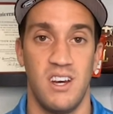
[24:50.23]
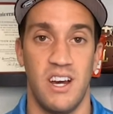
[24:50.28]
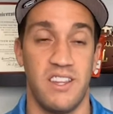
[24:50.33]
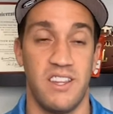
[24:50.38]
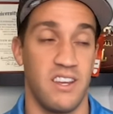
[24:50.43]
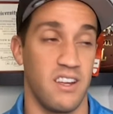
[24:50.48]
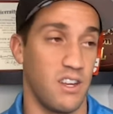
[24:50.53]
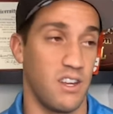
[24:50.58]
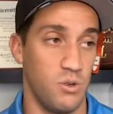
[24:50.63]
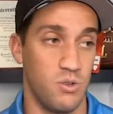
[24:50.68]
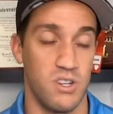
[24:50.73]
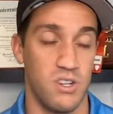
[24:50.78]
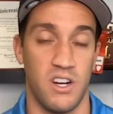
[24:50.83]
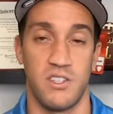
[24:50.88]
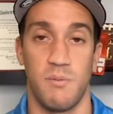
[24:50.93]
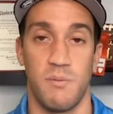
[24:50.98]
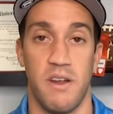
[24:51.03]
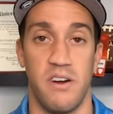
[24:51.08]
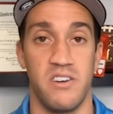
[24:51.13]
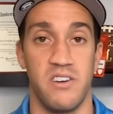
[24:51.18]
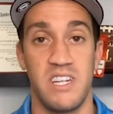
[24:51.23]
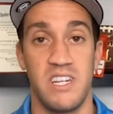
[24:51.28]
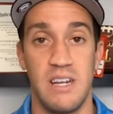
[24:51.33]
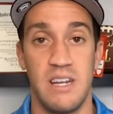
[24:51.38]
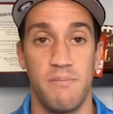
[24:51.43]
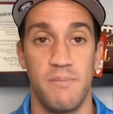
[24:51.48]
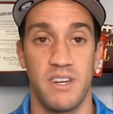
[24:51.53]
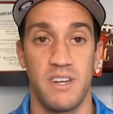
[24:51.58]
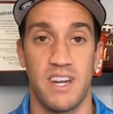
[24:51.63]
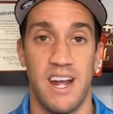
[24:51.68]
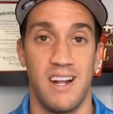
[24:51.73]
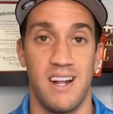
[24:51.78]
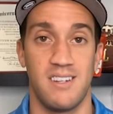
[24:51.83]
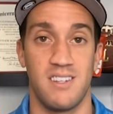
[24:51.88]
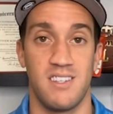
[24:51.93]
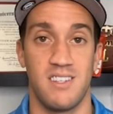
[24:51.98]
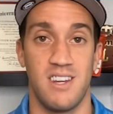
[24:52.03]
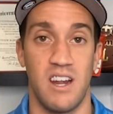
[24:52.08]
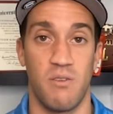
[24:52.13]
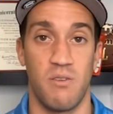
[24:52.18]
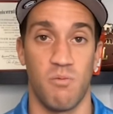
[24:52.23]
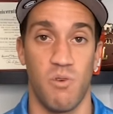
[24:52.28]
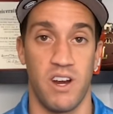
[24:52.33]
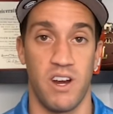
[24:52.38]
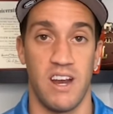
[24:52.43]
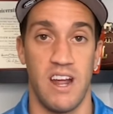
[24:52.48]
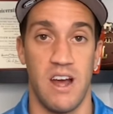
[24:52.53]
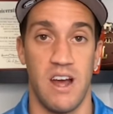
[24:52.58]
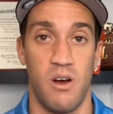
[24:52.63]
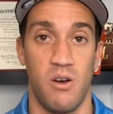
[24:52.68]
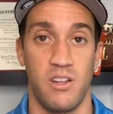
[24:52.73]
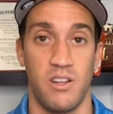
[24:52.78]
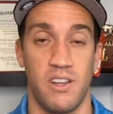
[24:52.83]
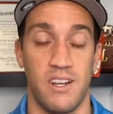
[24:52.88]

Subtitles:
I think Utah's a better team than Kansas State right now.